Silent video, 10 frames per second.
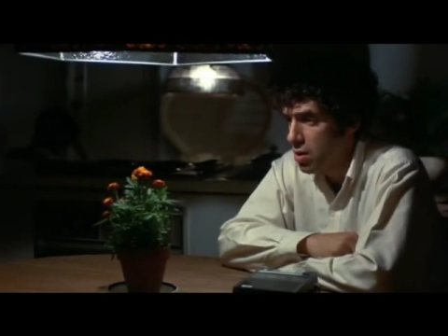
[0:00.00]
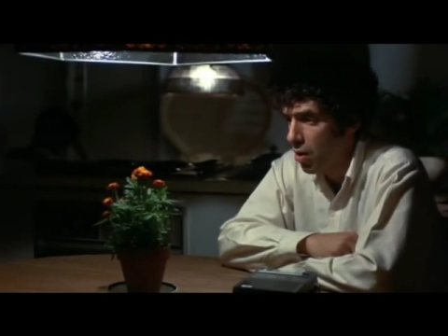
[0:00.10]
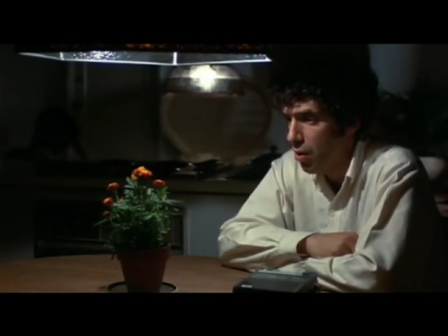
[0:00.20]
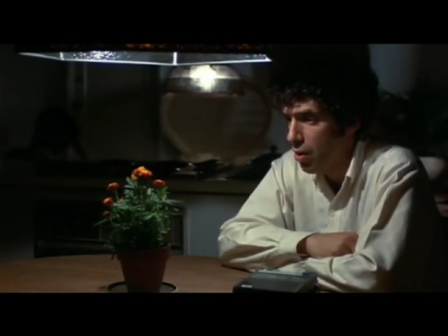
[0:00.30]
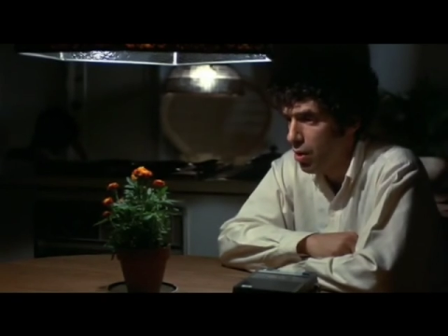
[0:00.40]

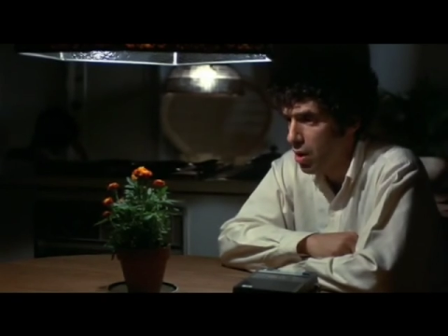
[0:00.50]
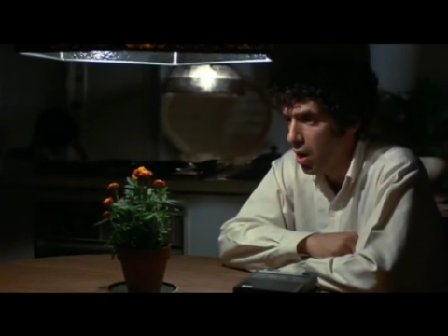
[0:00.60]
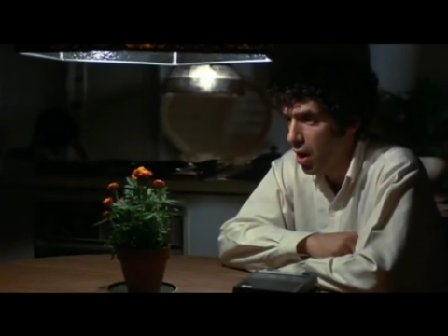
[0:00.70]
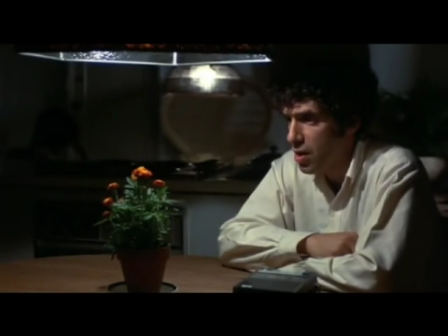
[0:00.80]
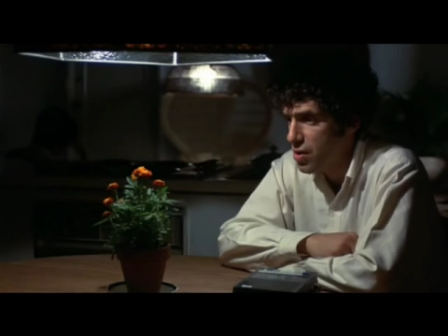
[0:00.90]
no good
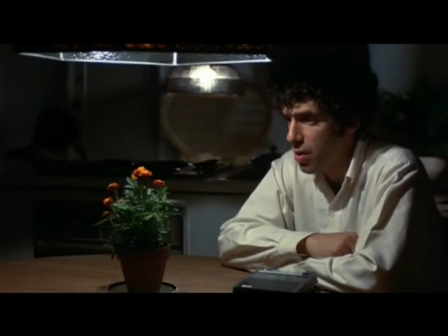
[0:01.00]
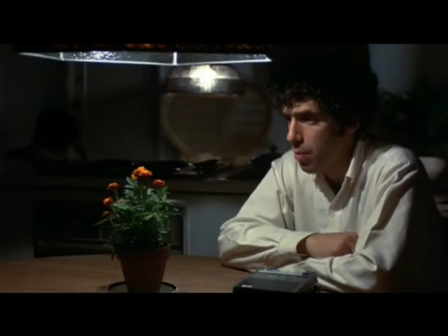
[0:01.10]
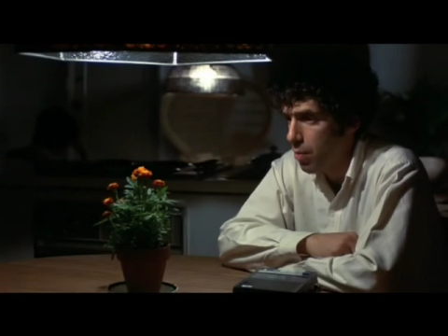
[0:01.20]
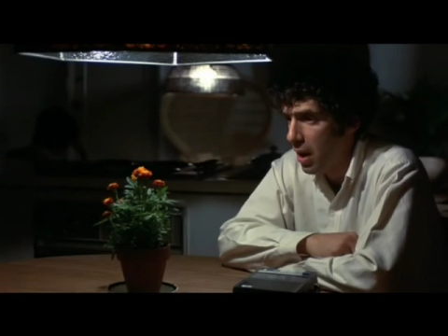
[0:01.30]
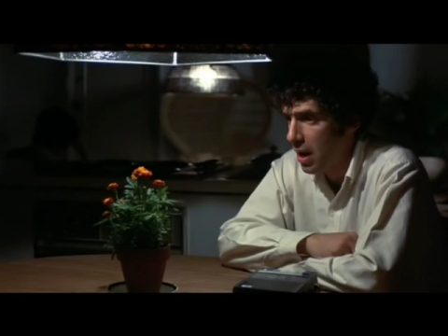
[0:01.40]
guys, no
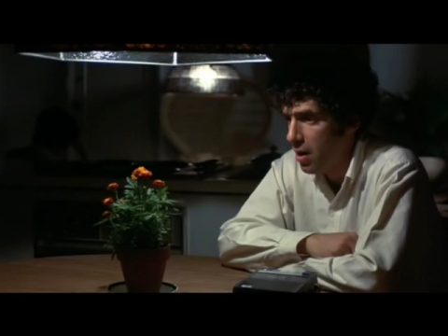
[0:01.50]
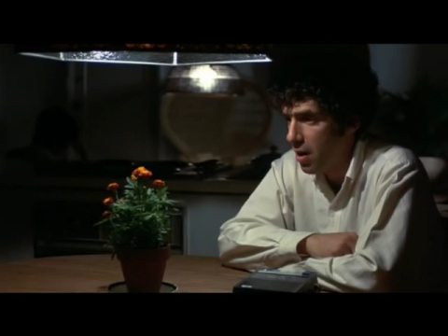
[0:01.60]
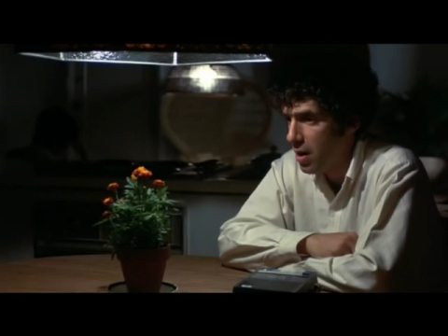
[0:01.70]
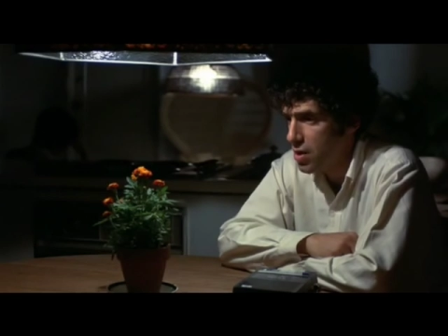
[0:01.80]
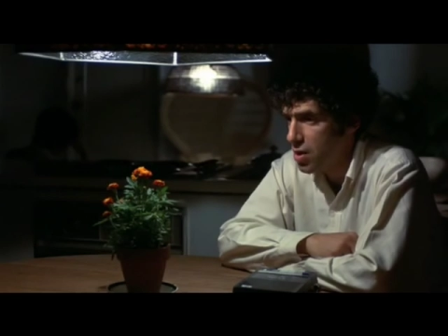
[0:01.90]
bad
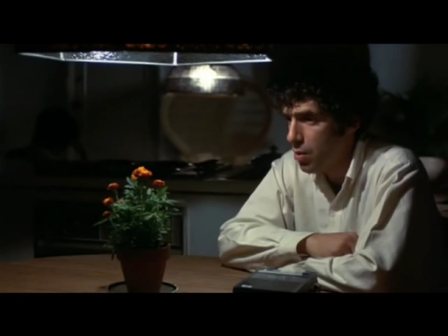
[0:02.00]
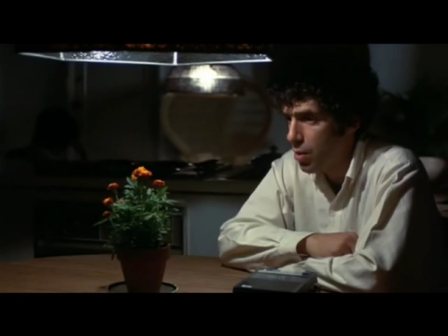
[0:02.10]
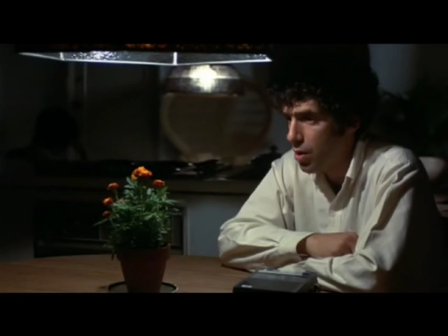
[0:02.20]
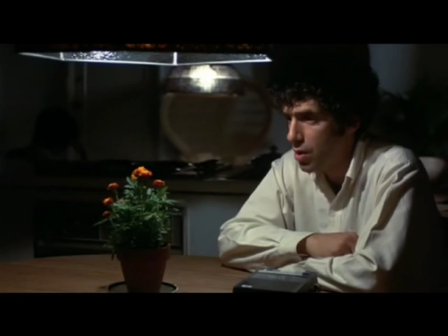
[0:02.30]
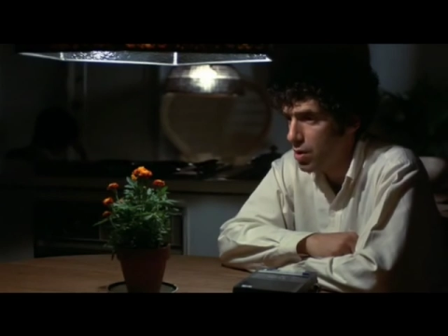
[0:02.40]
guys. The
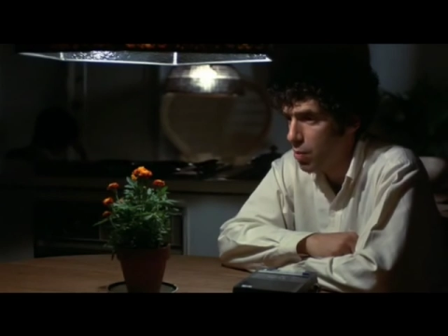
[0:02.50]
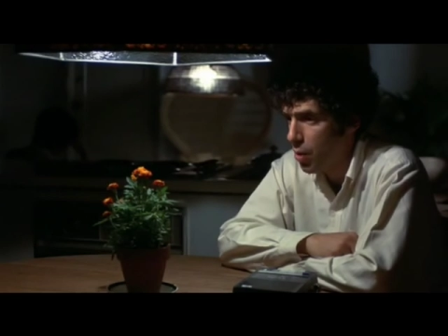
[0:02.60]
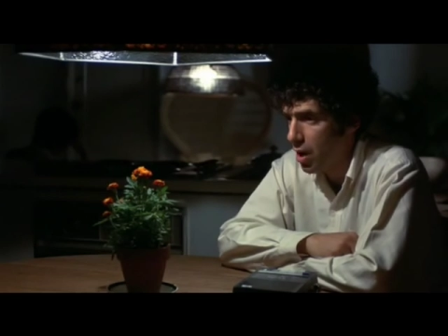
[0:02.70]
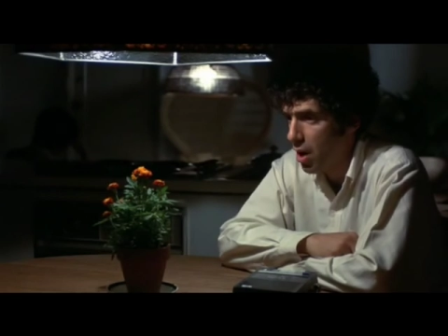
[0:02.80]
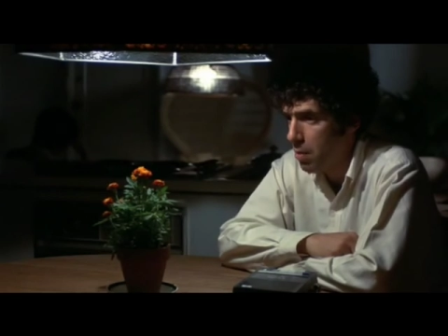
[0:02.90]
world's
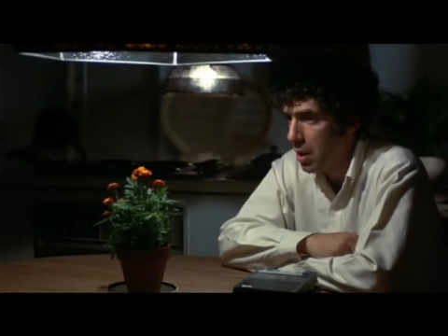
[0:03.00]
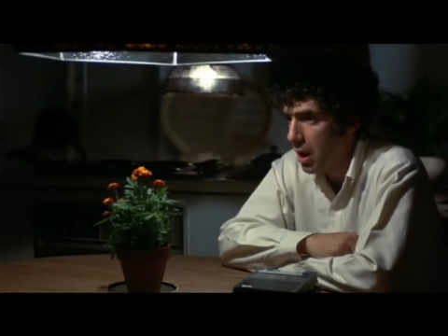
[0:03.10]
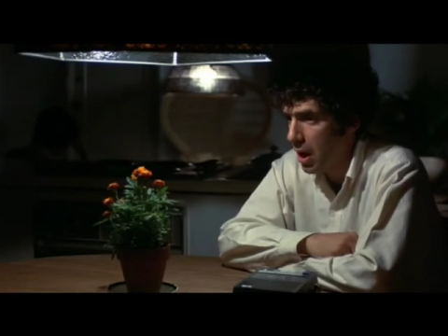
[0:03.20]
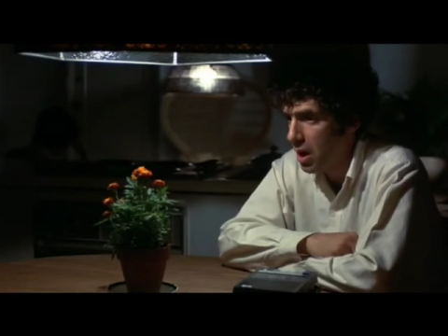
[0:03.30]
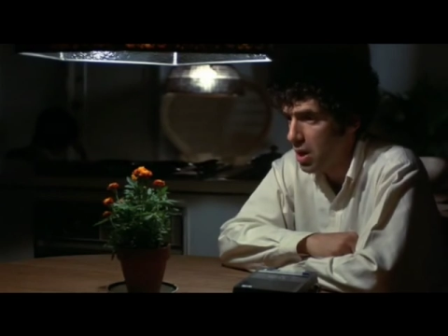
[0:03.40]
more
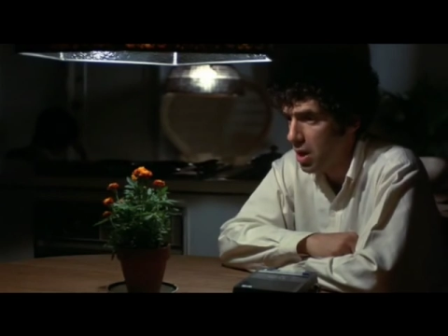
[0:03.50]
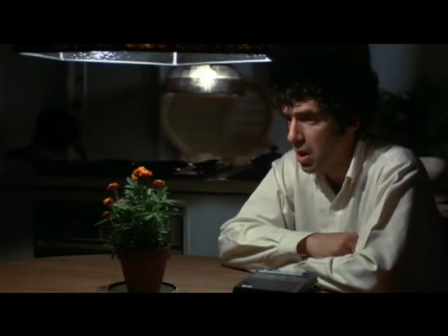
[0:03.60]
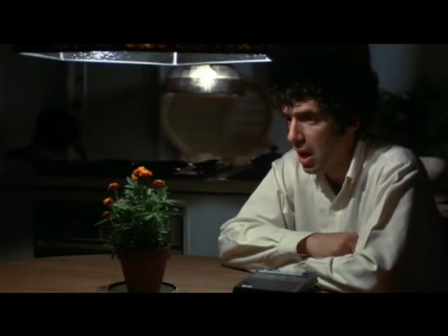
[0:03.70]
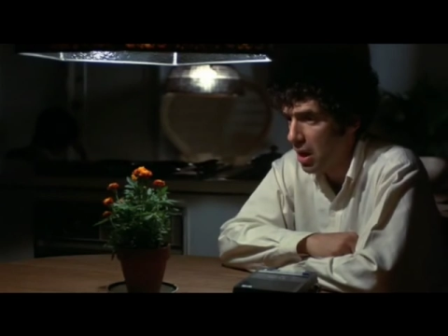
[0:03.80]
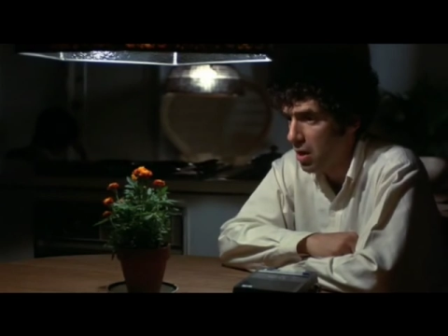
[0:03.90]
complicated than
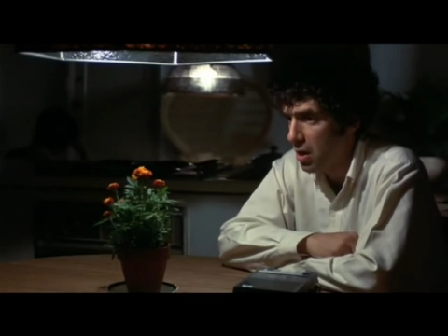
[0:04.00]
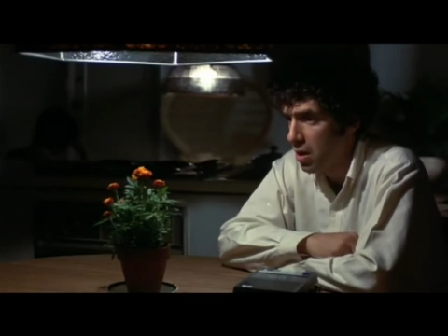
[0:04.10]
that.